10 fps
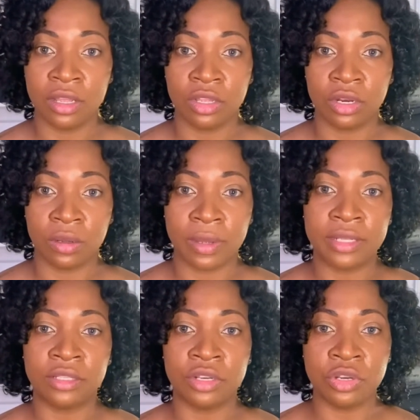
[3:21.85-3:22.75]
You know,
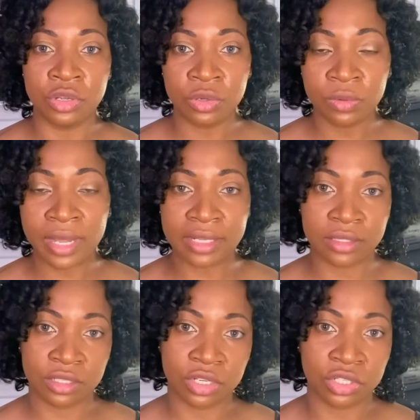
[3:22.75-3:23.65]
as a new
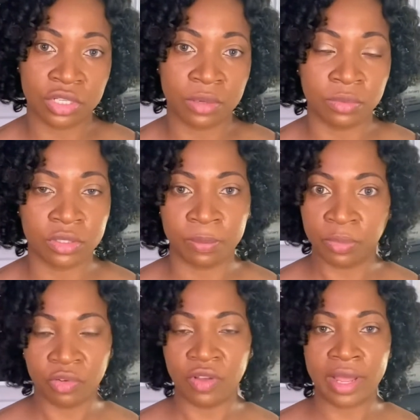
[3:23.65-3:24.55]
esthetician
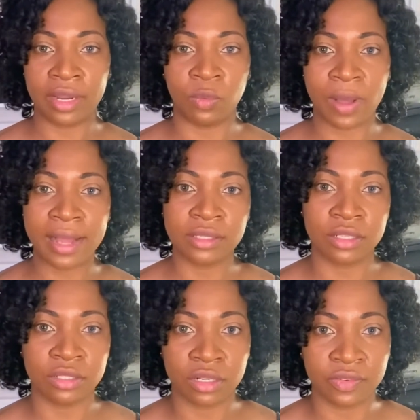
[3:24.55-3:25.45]
providing waxing
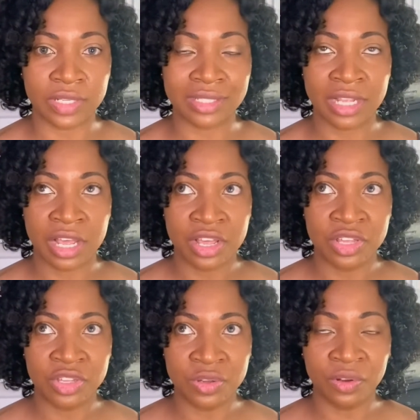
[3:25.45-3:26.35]
service,
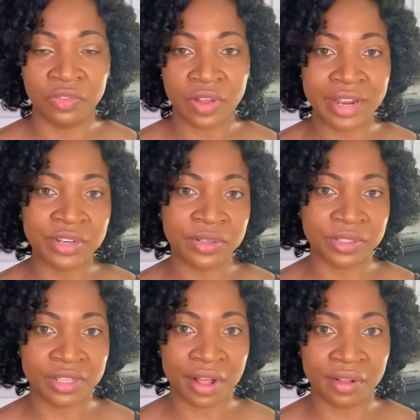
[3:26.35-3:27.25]
you'll find
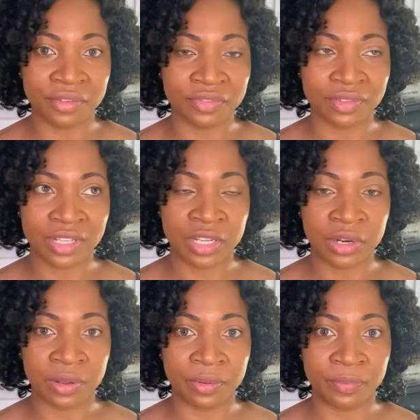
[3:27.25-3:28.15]
yourself, you
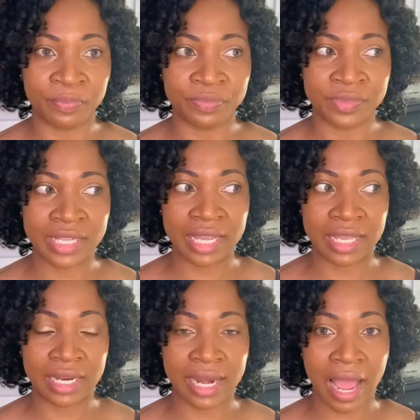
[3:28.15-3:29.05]
know,
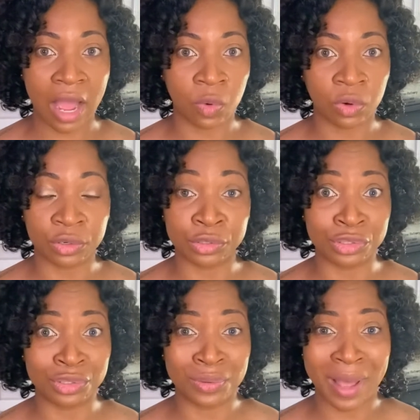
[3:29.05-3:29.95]
taking an hour or
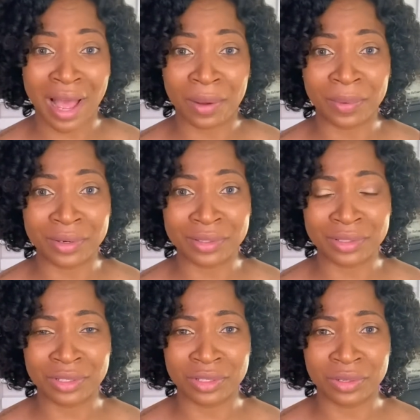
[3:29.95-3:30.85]
2 hours
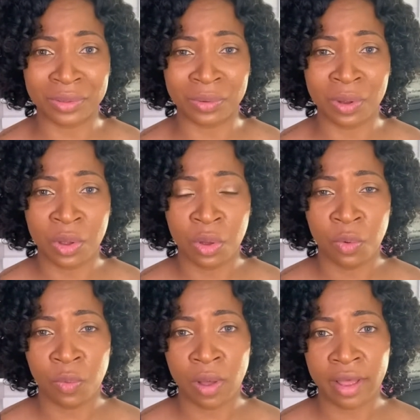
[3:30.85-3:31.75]
to do
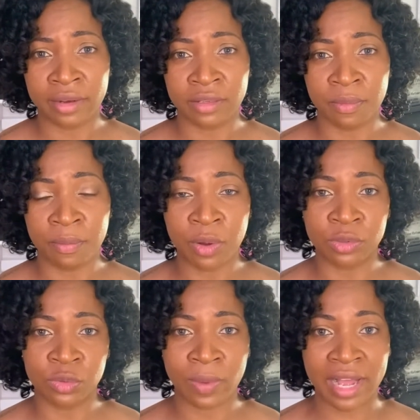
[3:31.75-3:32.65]
what
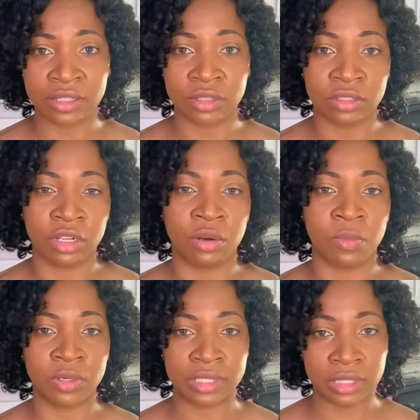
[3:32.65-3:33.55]
most waxers that are
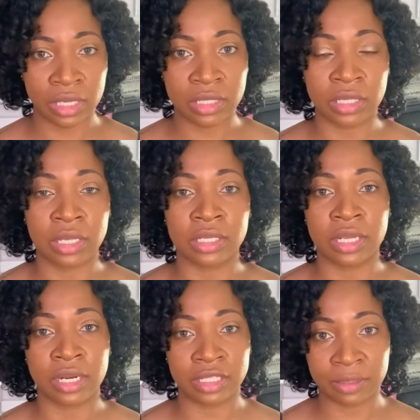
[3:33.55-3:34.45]
more seasoned
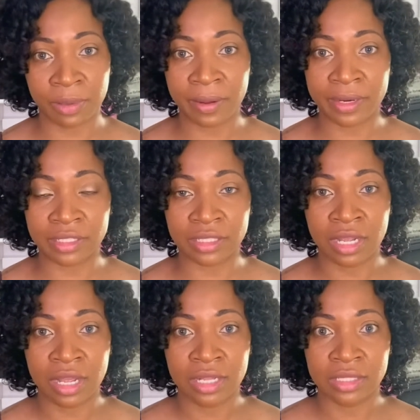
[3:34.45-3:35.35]
and experienced
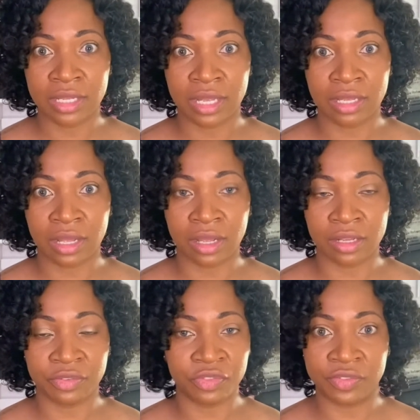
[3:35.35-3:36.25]
take
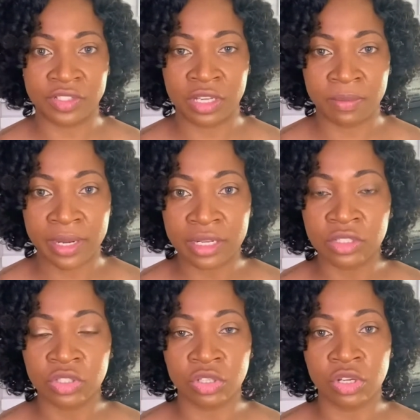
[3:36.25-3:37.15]
15
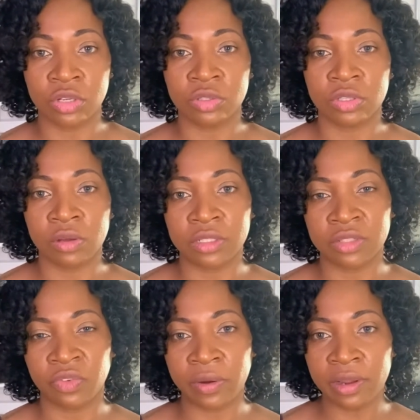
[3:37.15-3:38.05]
minutes to do. So it's
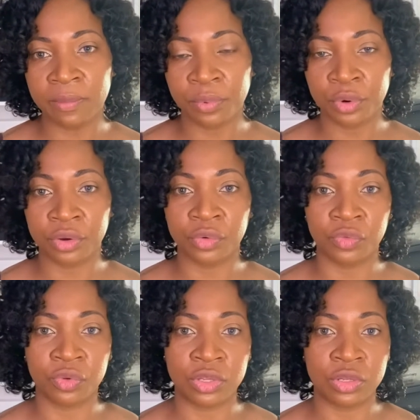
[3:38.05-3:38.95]
very important
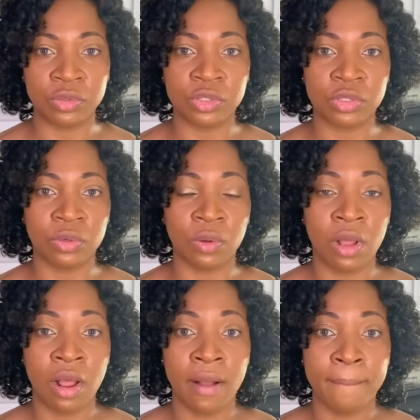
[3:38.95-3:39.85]
for you to
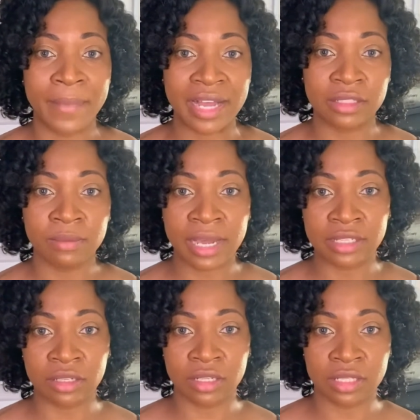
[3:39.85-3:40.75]
maximize
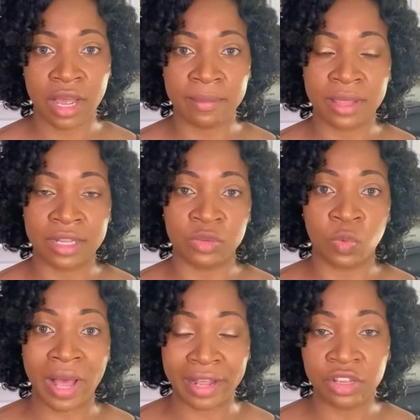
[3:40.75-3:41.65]
on the time that
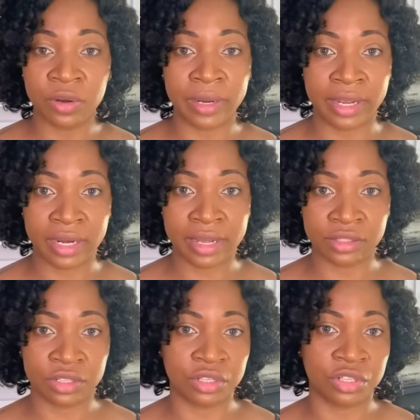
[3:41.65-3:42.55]
while you're in
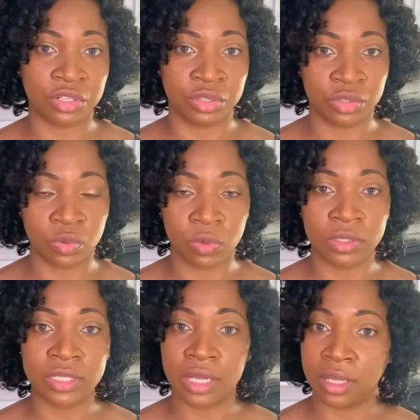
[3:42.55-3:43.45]
esthetician school
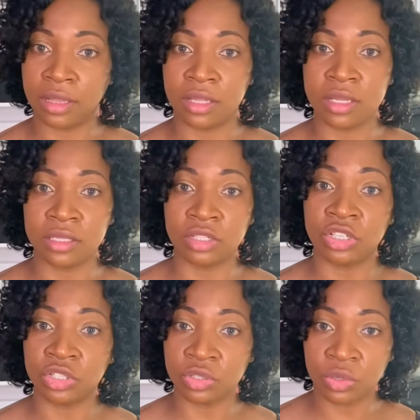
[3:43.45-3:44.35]
taking these
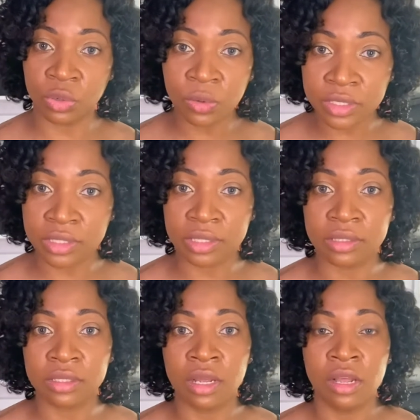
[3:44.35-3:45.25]
additional
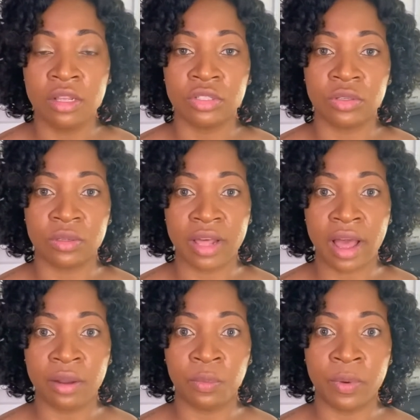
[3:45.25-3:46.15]
courses, so
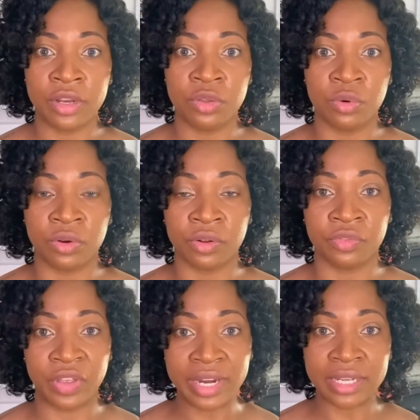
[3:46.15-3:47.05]
that when you're
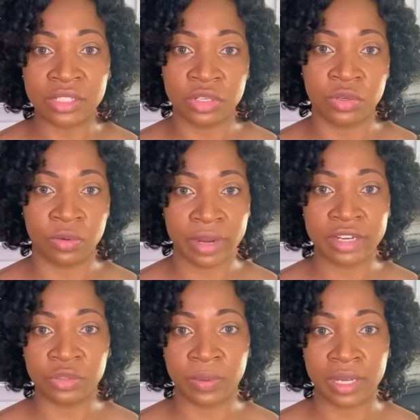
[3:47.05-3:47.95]
finished and you
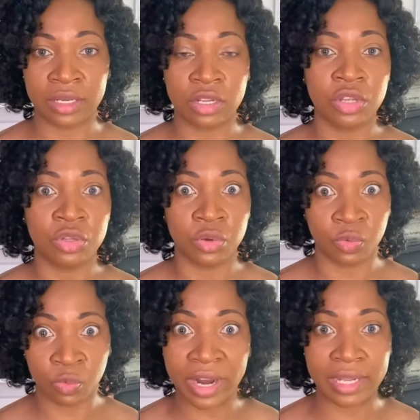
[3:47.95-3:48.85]
graduate, you're
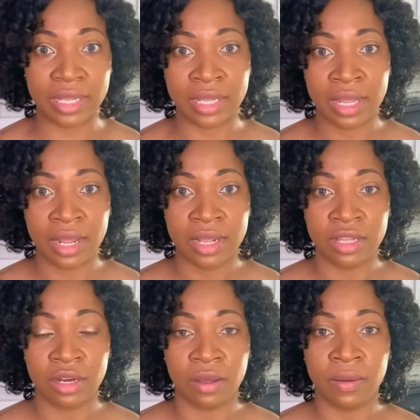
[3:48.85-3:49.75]
ready,
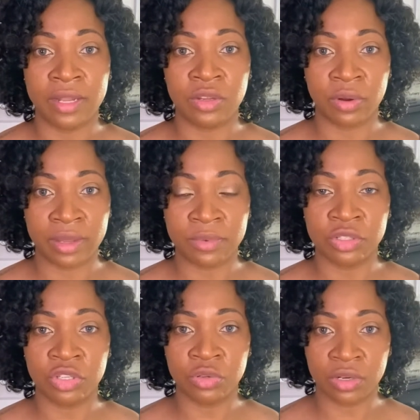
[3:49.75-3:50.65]
you know, and you're able
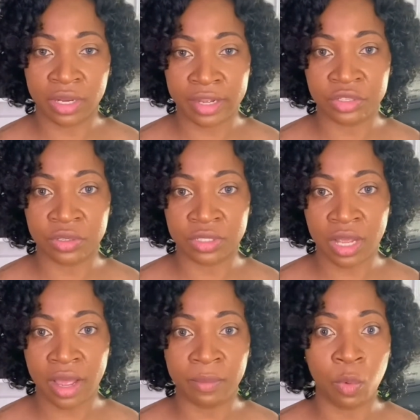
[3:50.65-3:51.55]
to utilize your
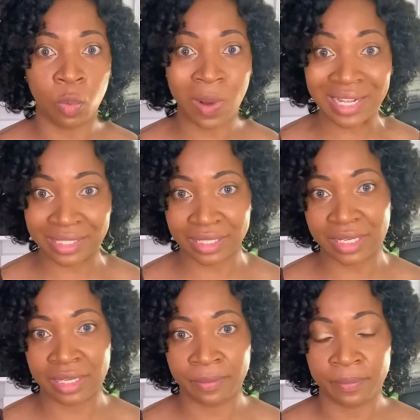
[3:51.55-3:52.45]
time
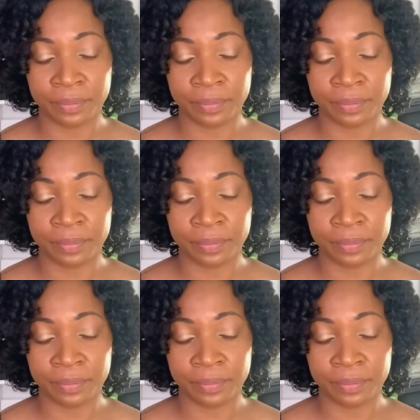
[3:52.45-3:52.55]
wisely.